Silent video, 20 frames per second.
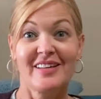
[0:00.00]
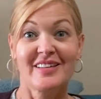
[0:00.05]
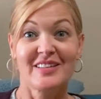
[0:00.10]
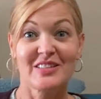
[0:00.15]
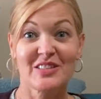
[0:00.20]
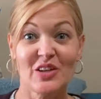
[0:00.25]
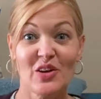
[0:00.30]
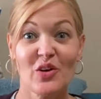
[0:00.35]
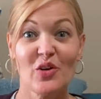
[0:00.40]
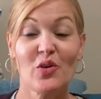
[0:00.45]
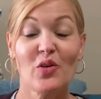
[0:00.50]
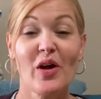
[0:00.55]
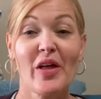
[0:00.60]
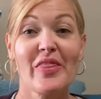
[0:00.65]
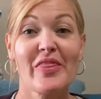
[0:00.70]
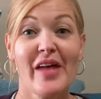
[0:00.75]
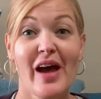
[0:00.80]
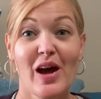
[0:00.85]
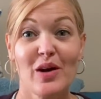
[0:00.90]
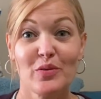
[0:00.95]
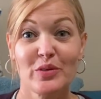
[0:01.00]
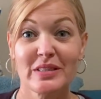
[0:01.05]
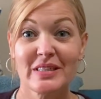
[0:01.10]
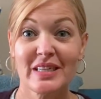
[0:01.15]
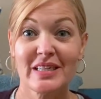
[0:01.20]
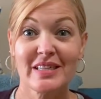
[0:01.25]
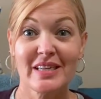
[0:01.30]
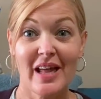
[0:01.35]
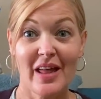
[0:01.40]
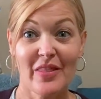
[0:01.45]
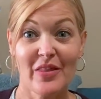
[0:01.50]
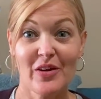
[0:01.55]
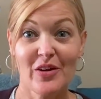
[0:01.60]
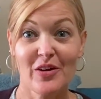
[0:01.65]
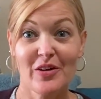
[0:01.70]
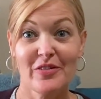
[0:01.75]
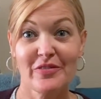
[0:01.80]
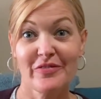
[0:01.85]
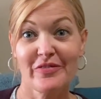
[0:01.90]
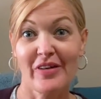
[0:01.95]
So that was
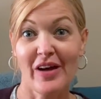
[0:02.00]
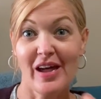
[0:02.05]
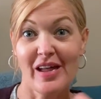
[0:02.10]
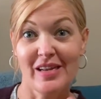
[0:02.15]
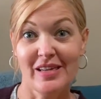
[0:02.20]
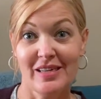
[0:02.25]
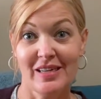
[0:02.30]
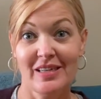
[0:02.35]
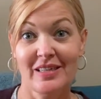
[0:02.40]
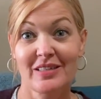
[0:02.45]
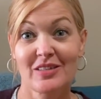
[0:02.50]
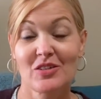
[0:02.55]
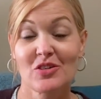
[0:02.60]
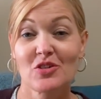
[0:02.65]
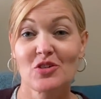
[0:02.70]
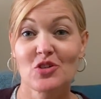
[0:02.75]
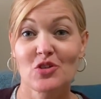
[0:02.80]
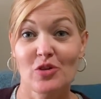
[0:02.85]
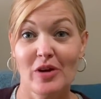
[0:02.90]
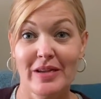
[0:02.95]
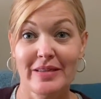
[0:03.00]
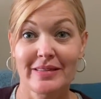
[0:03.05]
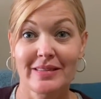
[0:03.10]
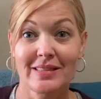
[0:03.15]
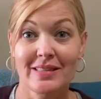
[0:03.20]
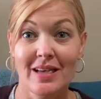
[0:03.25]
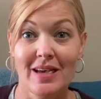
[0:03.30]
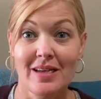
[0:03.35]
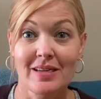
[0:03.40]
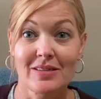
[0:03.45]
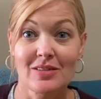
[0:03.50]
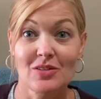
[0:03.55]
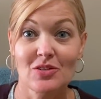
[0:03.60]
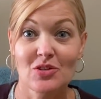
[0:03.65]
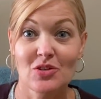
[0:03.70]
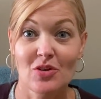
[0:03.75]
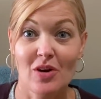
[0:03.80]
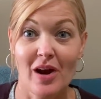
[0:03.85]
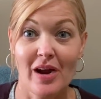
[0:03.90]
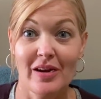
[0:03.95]
another fun Trendsend
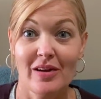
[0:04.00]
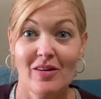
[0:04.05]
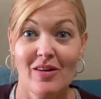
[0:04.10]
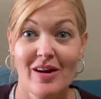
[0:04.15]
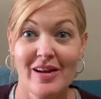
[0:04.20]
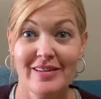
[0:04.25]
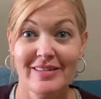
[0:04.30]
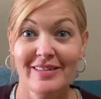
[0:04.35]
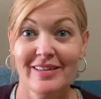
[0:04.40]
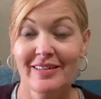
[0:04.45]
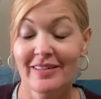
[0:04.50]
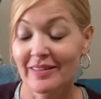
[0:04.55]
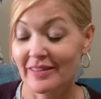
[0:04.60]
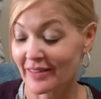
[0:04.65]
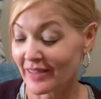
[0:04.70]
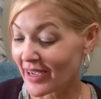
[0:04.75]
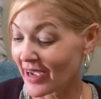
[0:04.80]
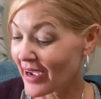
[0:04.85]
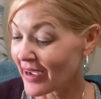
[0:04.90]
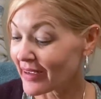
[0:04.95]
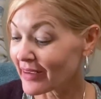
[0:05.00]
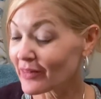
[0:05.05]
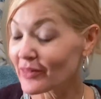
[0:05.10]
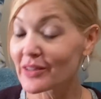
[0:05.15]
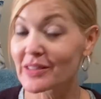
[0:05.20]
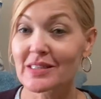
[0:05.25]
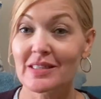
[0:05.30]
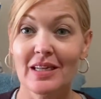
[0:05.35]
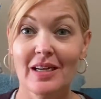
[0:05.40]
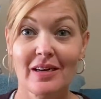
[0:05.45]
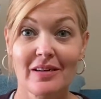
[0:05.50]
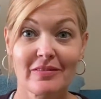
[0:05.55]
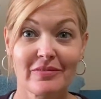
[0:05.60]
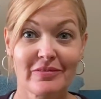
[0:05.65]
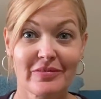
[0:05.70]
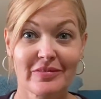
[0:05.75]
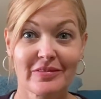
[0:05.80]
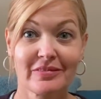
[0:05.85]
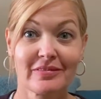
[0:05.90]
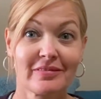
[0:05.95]
try on. I always
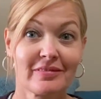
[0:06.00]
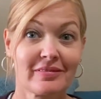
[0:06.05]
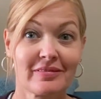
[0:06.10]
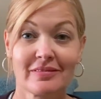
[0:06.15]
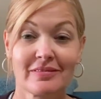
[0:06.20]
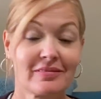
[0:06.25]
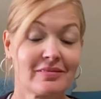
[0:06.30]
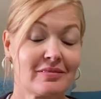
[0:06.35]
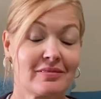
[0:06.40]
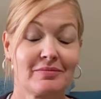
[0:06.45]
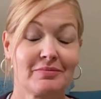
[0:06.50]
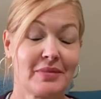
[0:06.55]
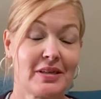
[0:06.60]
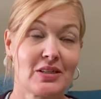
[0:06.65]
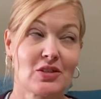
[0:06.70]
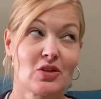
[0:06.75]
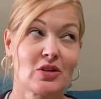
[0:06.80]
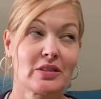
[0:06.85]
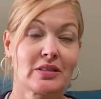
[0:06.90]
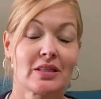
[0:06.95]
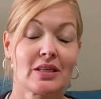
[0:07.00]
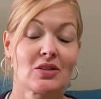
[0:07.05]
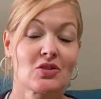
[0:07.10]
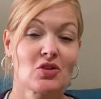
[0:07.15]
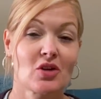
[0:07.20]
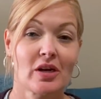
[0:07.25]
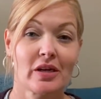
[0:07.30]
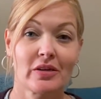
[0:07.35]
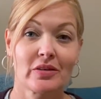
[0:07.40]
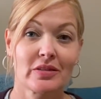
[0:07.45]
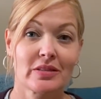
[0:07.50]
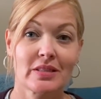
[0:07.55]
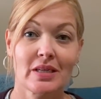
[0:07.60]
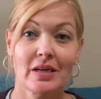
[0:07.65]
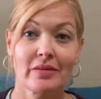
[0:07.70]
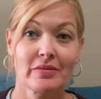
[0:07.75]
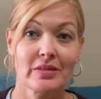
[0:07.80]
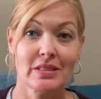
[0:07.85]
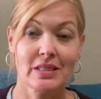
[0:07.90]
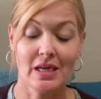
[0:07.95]
love I try and try-ons
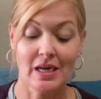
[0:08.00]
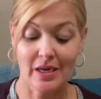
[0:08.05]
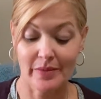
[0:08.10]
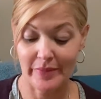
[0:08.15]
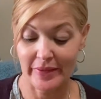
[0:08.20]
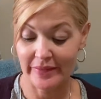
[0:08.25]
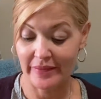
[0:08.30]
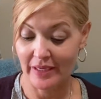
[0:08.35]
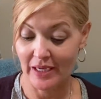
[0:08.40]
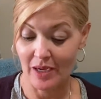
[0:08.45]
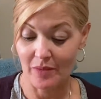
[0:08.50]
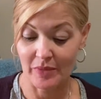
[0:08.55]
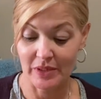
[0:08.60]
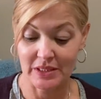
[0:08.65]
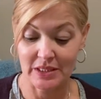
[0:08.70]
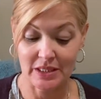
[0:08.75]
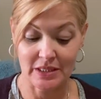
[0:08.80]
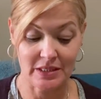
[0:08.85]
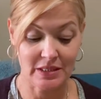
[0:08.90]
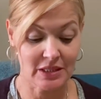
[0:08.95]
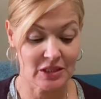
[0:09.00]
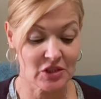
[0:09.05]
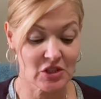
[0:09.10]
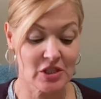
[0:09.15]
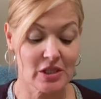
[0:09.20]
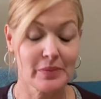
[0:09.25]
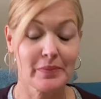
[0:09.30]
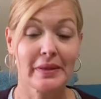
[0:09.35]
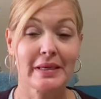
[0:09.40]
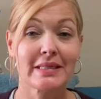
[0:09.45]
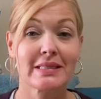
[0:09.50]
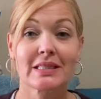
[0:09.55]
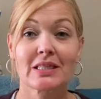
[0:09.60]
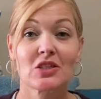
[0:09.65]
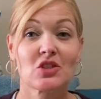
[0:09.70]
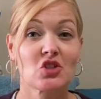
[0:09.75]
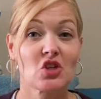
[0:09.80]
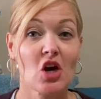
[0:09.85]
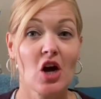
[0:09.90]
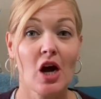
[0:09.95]
every time. I think Emma does such an
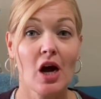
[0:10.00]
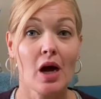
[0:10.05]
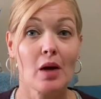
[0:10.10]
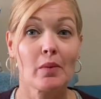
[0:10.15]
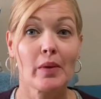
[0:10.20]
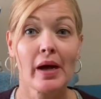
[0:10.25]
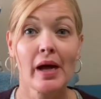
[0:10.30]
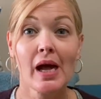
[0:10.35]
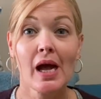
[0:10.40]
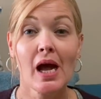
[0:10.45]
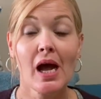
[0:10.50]
amazing job.